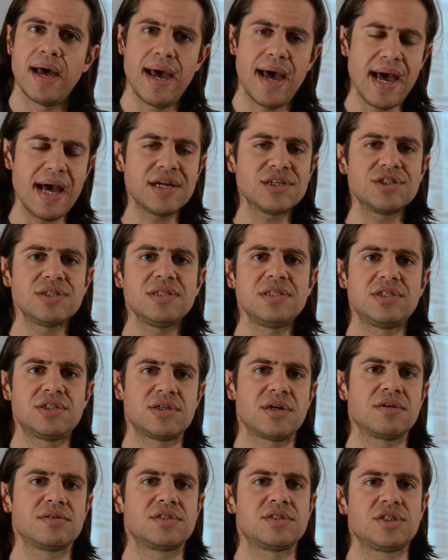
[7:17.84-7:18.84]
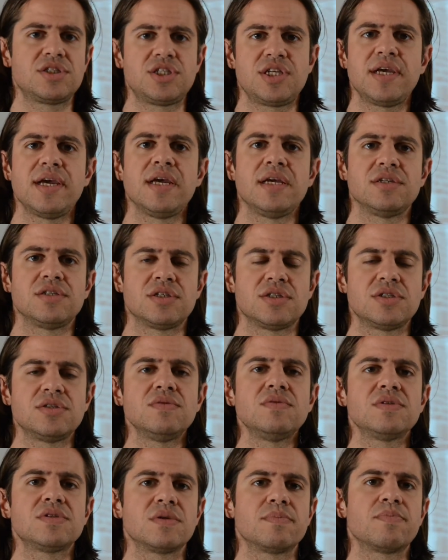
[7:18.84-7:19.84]
actually starts to change as
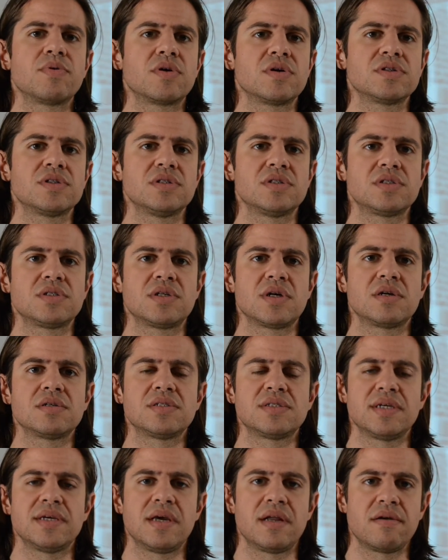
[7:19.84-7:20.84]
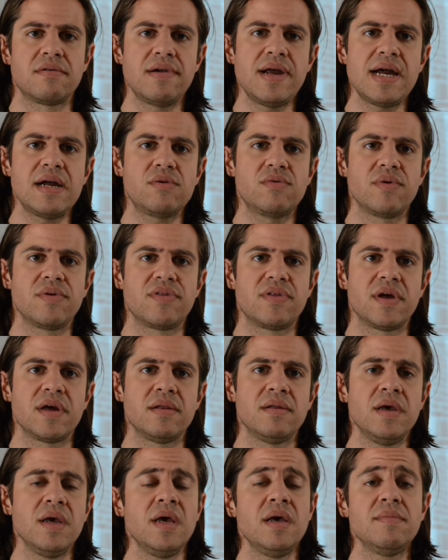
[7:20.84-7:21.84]
soon as the person starts to interact with it,
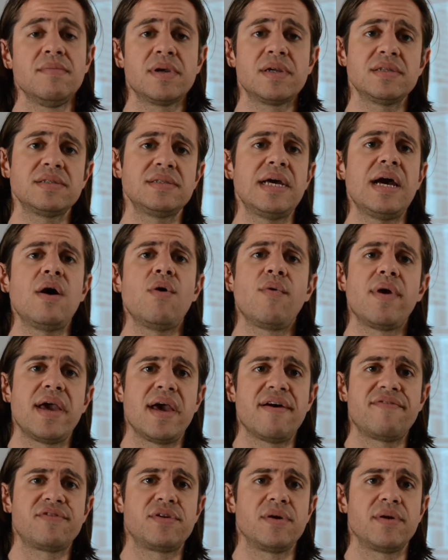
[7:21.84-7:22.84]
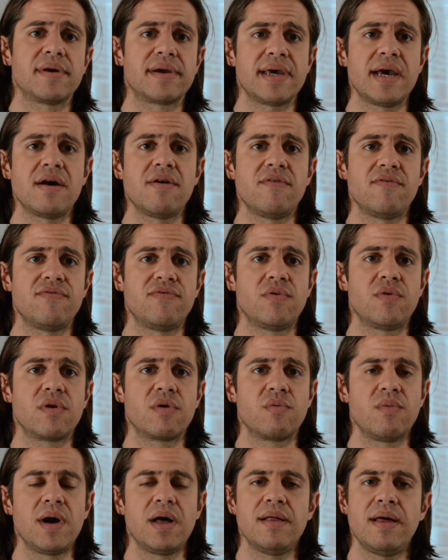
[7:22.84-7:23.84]
because now we have to account for,
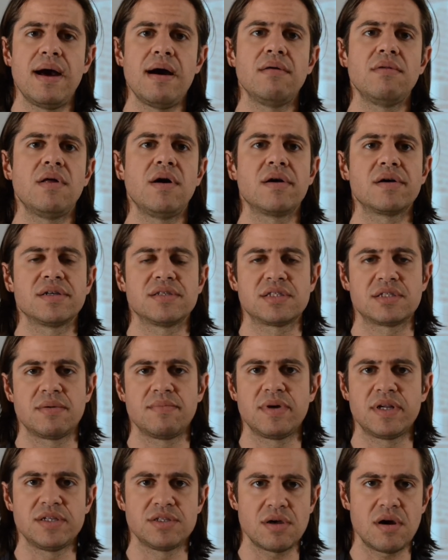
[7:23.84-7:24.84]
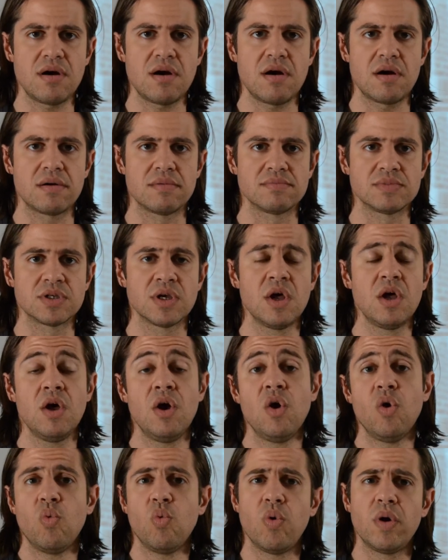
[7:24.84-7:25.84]
well, how long is somebody's arms?
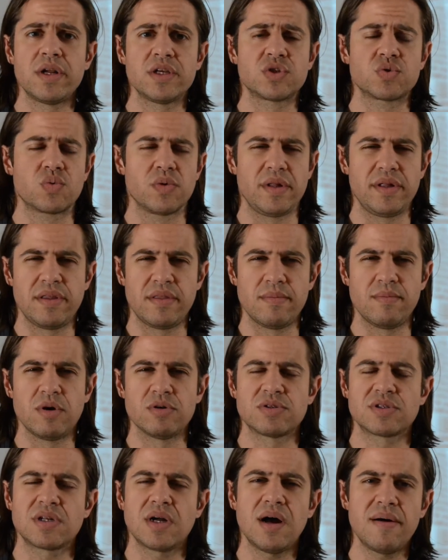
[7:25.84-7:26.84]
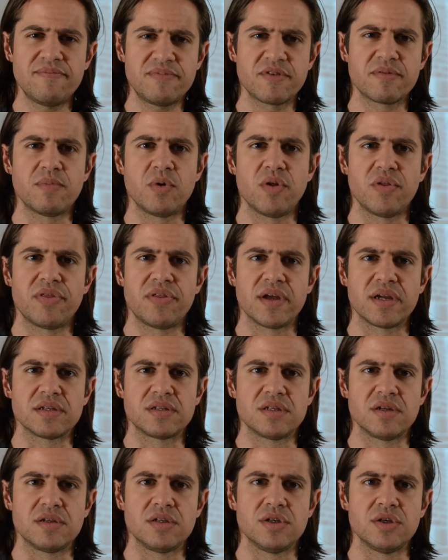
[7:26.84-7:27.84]
What is really the most comfortable thing
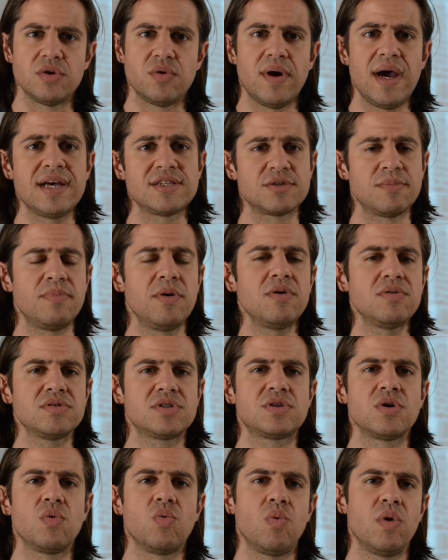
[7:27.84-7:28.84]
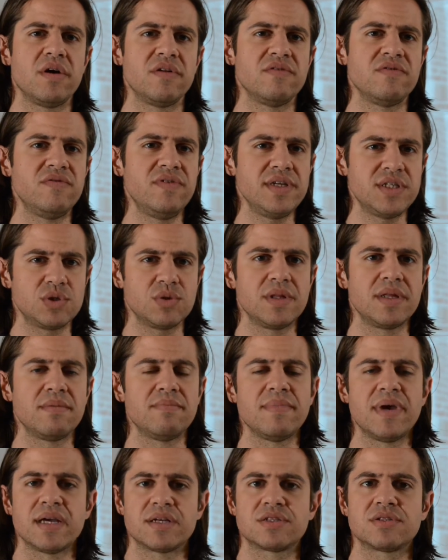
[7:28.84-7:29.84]
to do as opposed to what visually
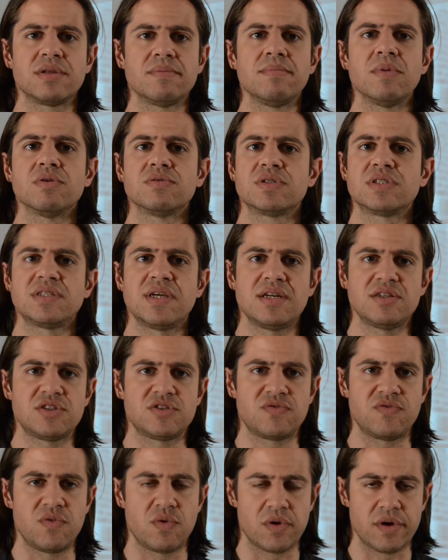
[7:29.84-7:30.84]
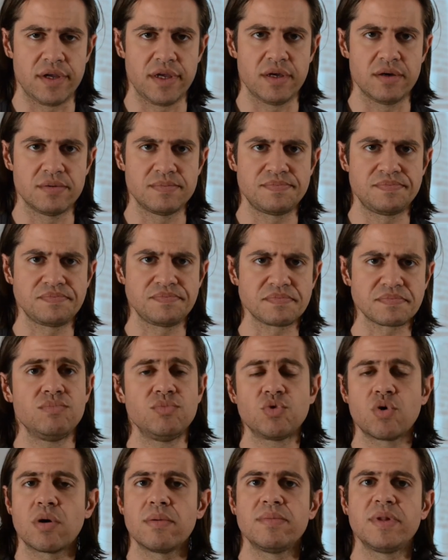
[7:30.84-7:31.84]
makes the most sense for you.
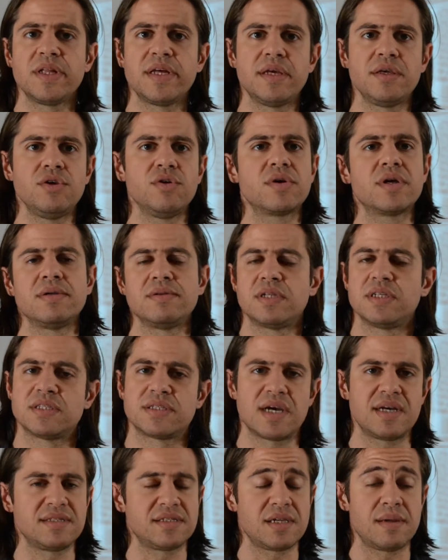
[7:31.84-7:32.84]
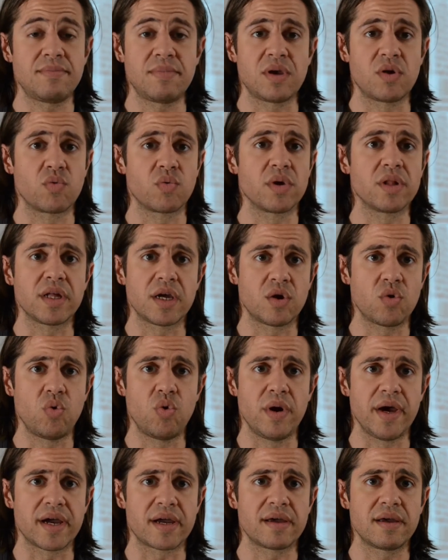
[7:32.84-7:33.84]
Normally you can design something really
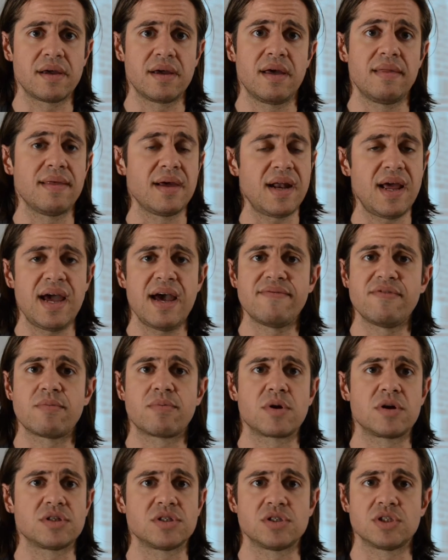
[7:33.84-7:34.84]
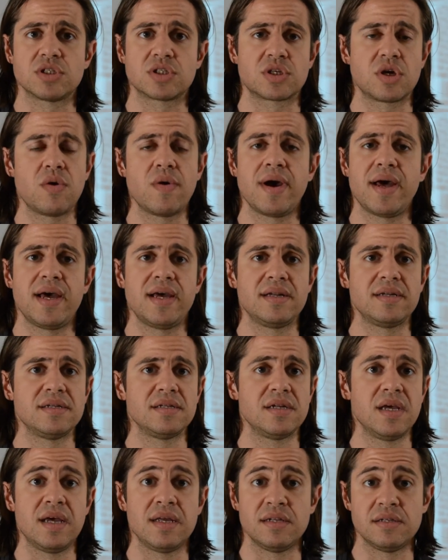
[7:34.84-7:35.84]
quick and then have a person just go ahead
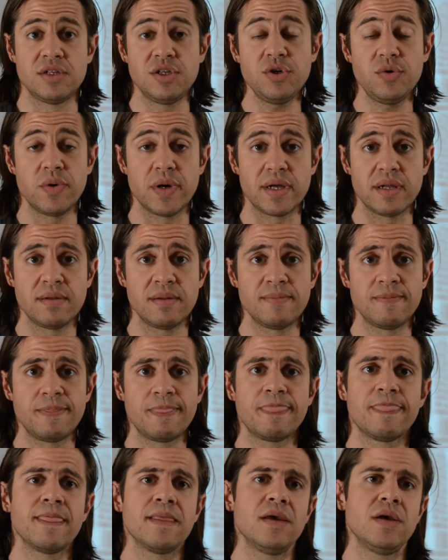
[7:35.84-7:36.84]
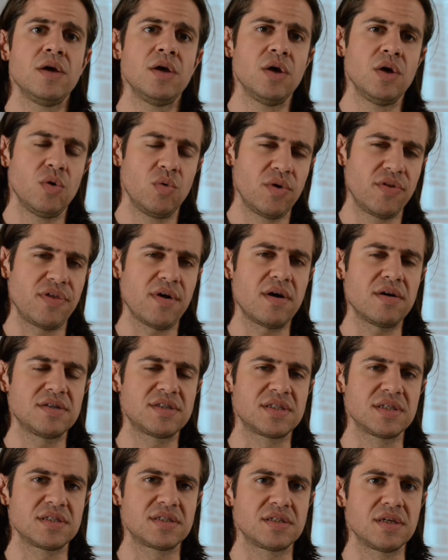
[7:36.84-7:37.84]
and do it. With our
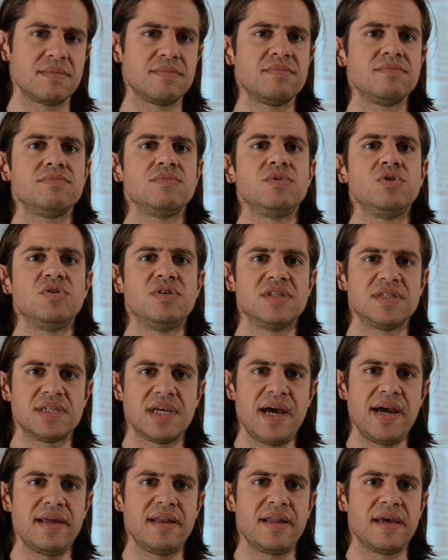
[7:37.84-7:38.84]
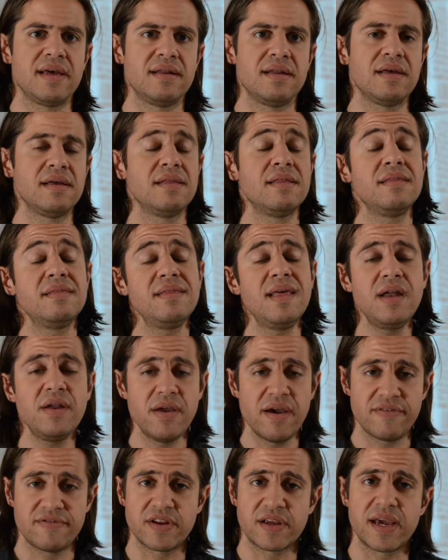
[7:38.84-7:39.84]
system, you design it, then
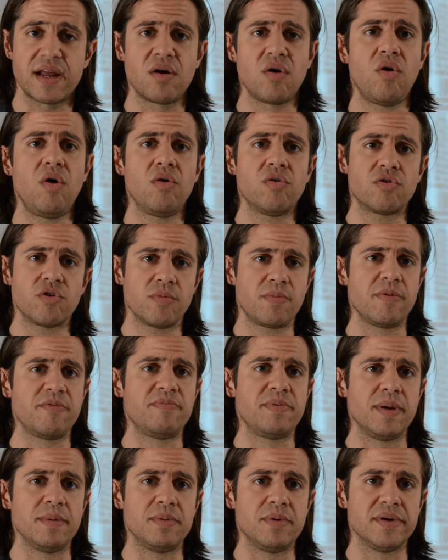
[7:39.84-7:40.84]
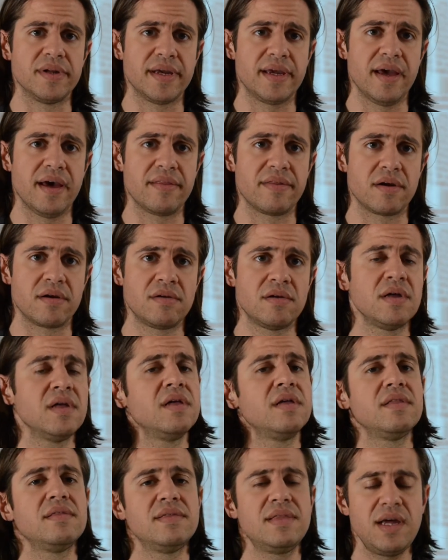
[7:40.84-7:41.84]
you have to get a whole group of people together,
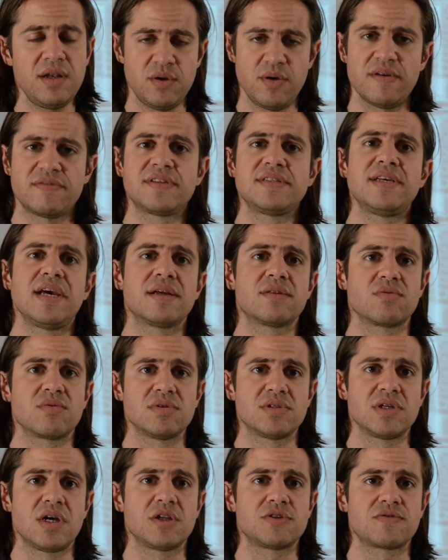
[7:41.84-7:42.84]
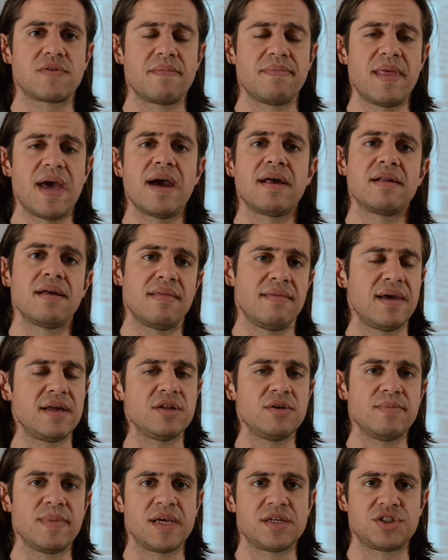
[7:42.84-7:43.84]
then you have to take the results from that, and then
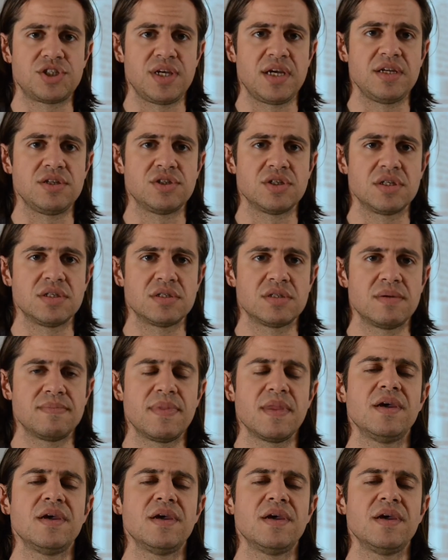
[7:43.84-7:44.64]
you make changes.